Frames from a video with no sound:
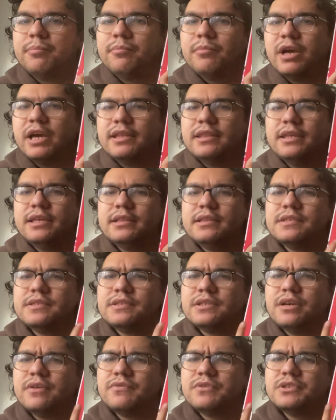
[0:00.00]
I think this
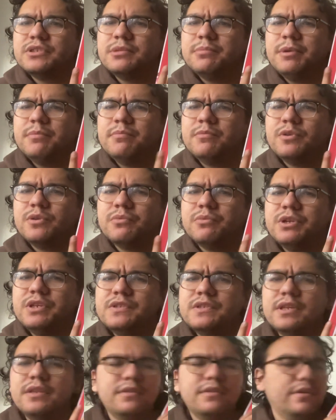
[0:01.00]
cover is a bit more
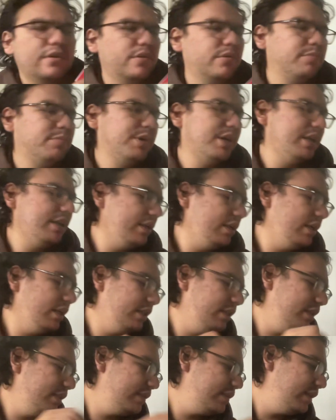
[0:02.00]
recent though, but it
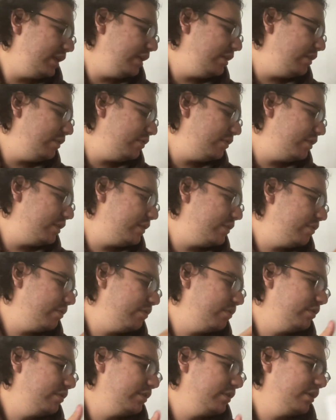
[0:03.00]
does take you to his
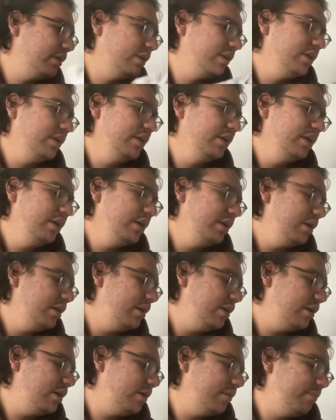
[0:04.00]
older
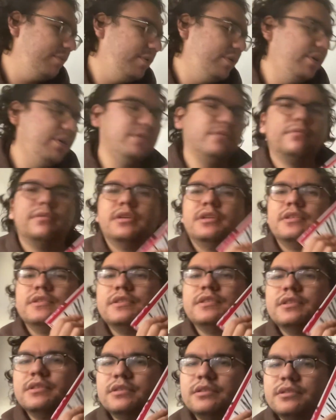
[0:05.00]
artworks,
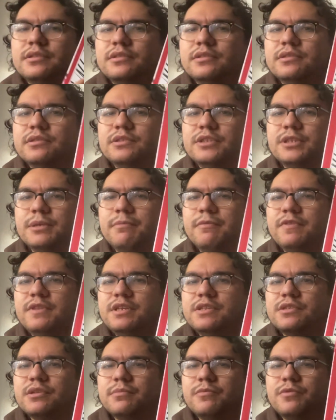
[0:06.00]
and some of
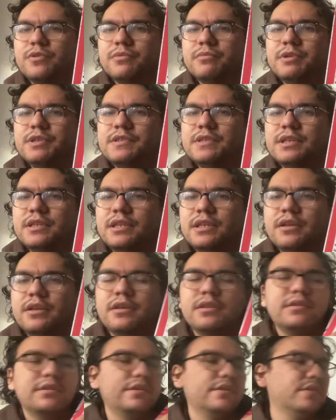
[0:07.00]
these are more recent than
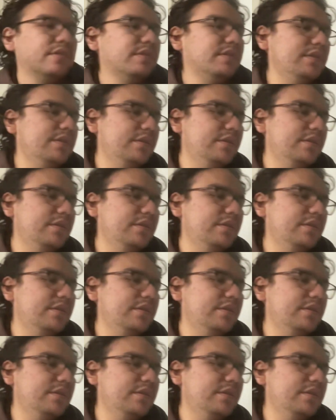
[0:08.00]
others.